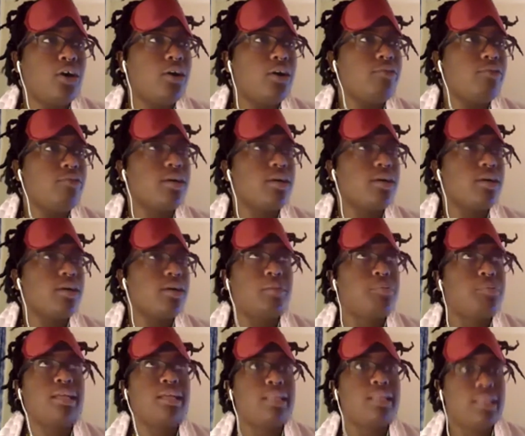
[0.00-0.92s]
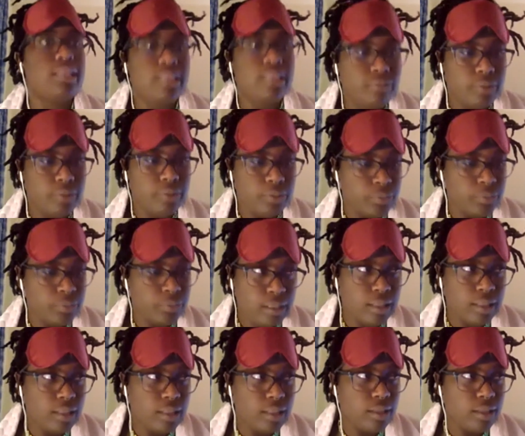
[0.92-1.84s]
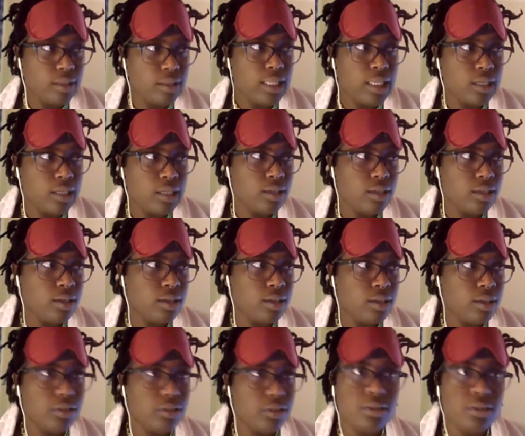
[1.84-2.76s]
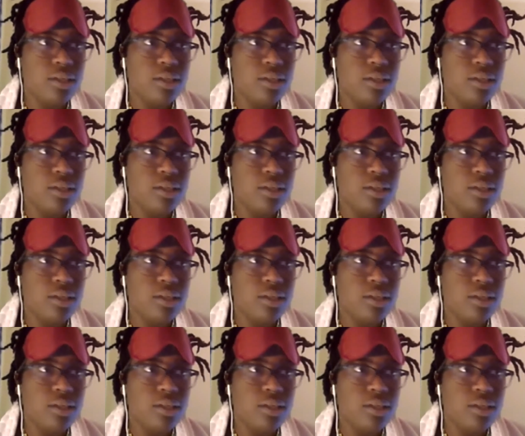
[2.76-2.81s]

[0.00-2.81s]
different reason than other artistic endeavors,